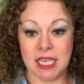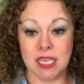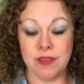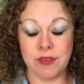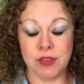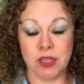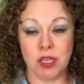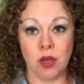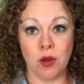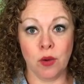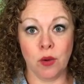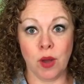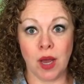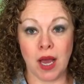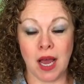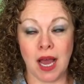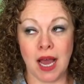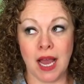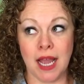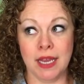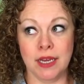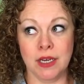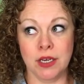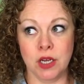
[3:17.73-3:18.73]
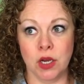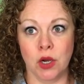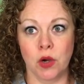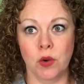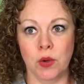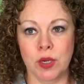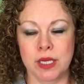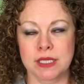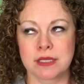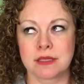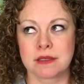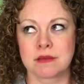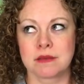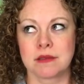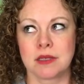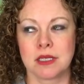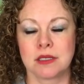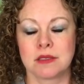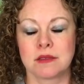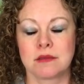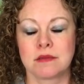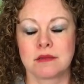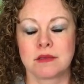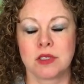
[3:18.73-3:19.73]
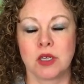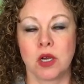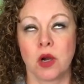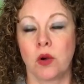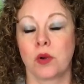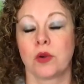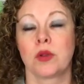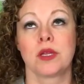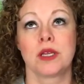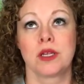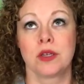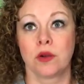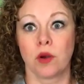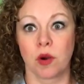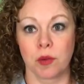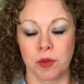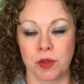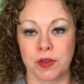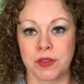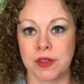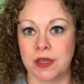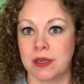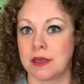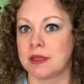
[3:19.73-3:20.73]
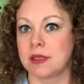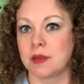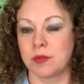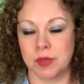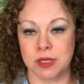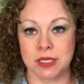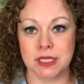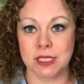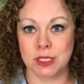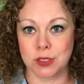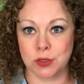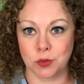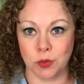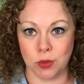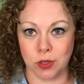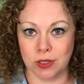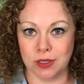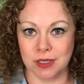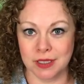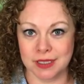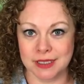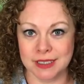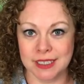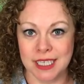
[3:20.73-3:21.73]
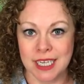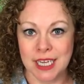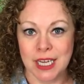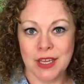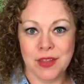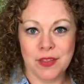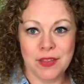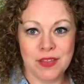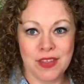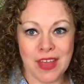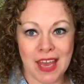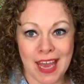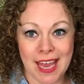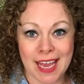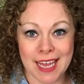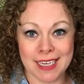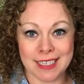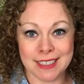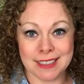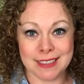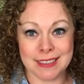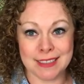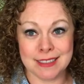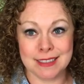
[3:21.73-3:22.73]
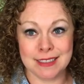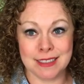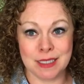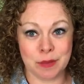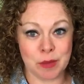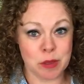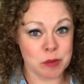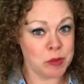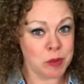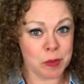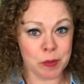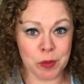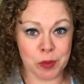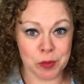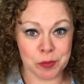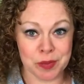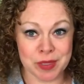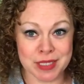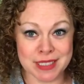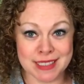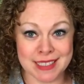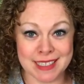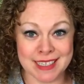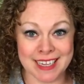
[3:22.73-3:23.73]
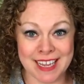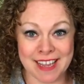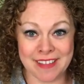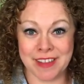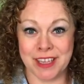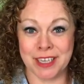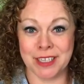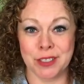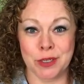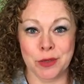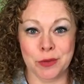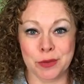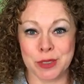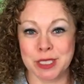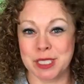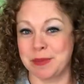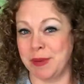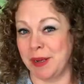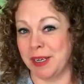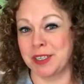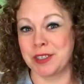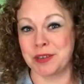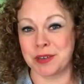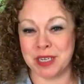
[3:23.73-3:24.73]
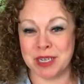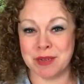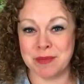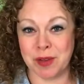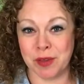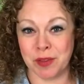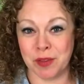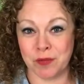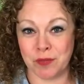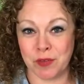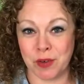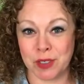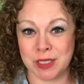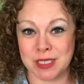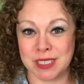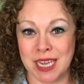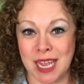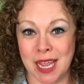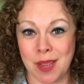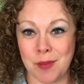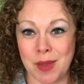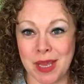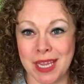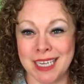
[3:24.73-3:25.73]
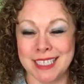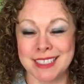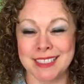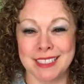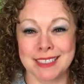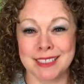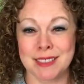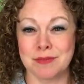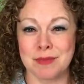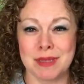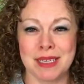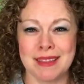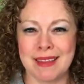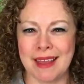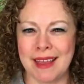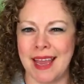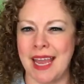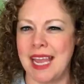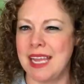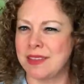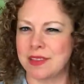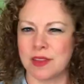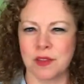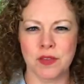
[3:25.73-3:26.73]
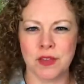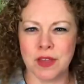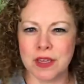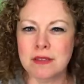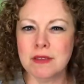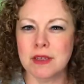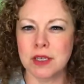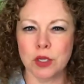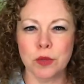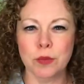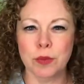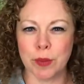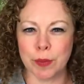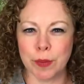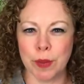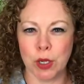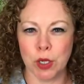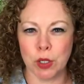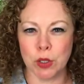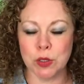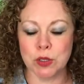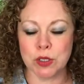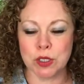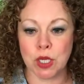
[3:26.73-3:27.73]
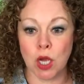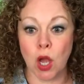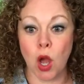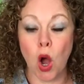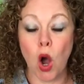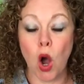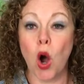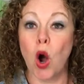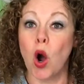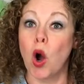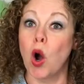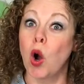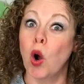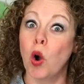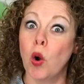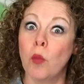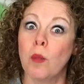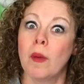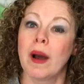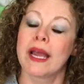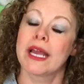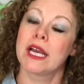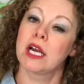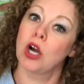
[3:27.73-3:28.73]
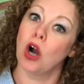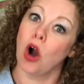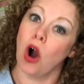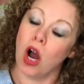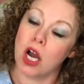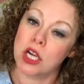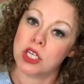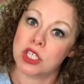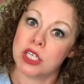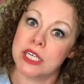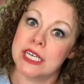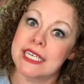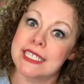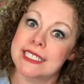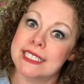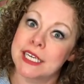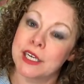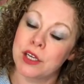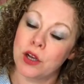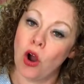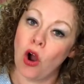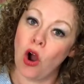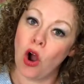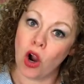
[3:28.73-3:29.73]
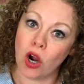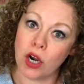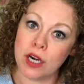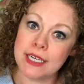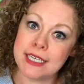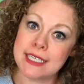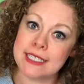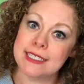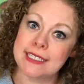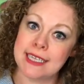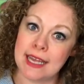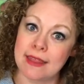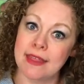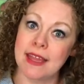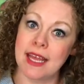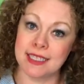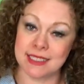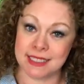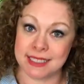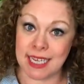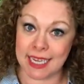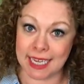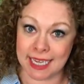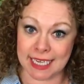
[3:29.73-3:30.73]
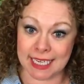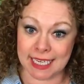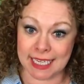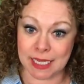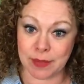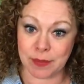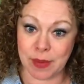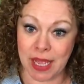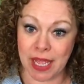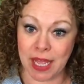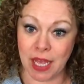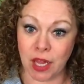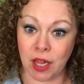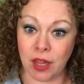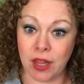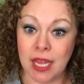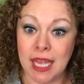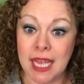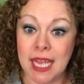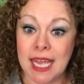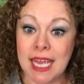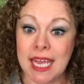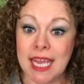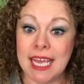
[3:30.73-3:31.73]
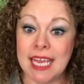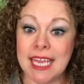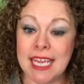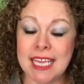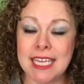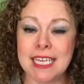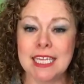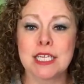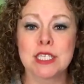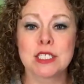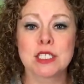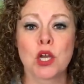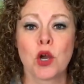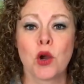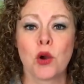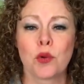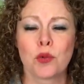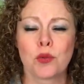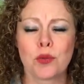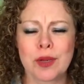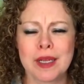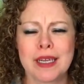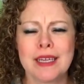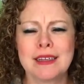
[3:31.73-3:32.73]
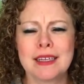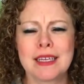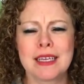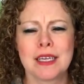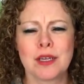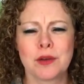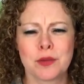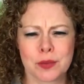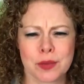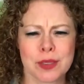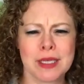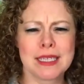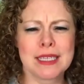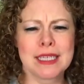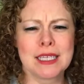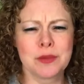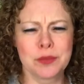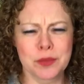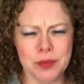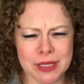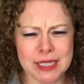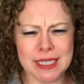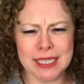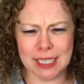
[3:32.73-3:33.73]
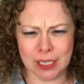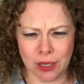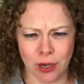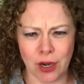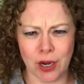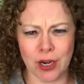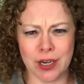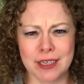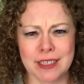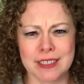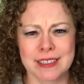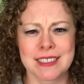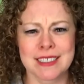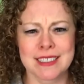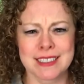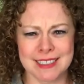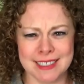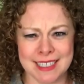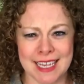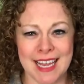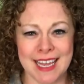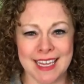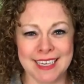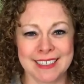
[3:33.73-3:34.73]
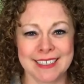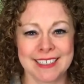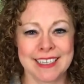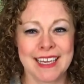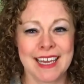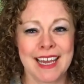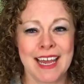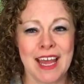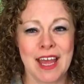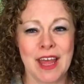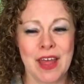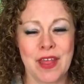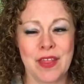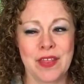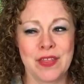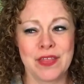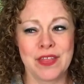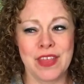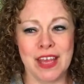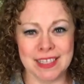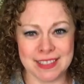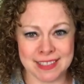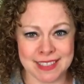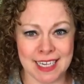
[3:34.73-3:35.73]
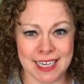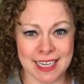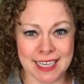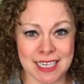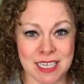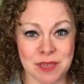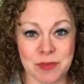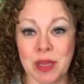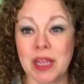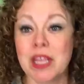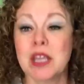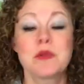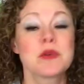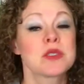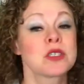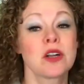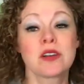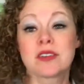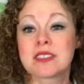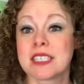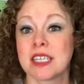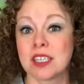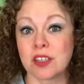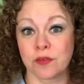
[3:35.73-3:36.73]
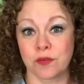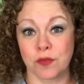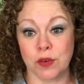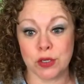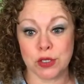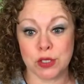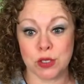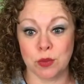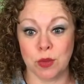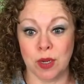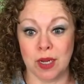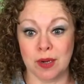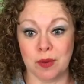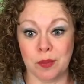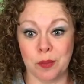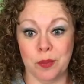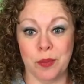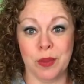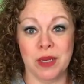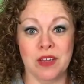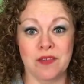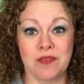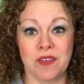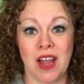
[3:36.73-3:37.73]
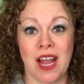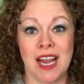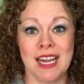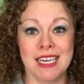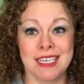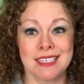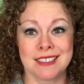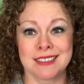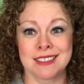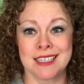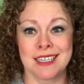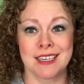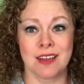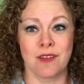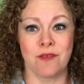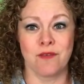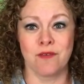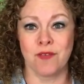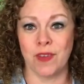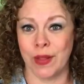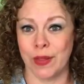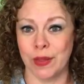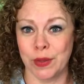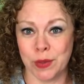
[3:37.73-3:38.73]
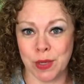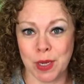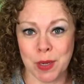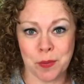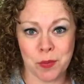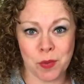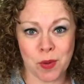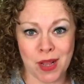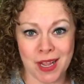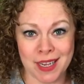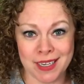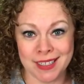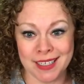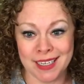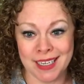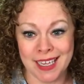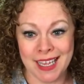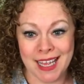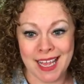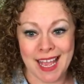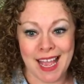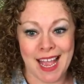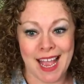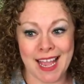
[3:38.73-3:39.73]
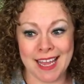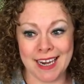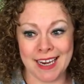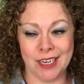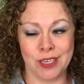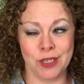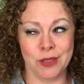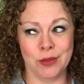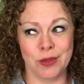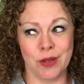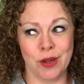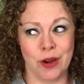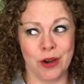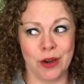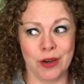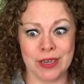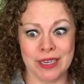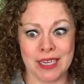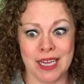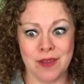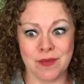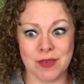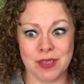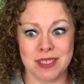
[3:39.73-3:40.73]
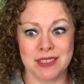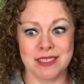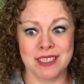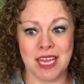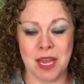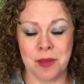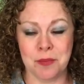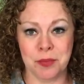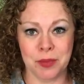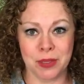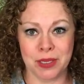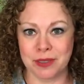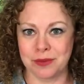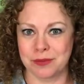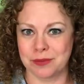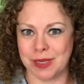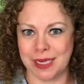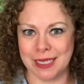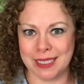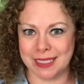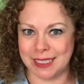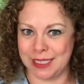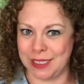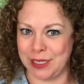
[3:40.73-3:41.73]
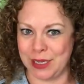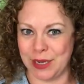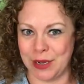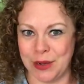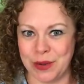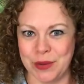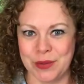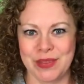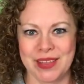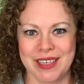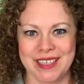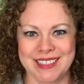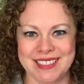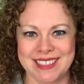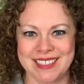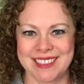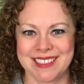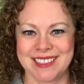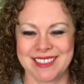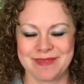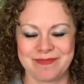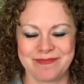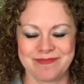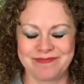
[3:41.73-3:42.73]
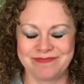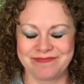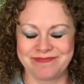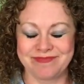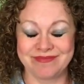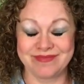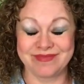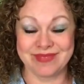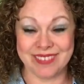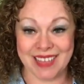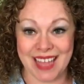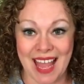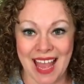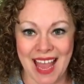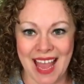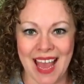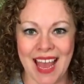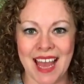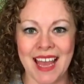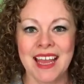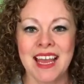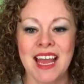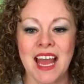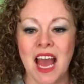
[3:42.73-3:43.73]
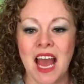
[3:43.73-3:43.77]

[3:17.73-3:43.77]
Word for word: Even though I know it's a totally normal thing in the business world that sometimes people are busy and they don't respond to your email the first time, and it doesn't mean they hate the thing that you proposed. Oh my gosh, is it hard to send that second email? It is really, really, really hard to send that second email. It was hard to send the first one, but if I need to send a follow up one and I don't already have a template ready to go that's ah,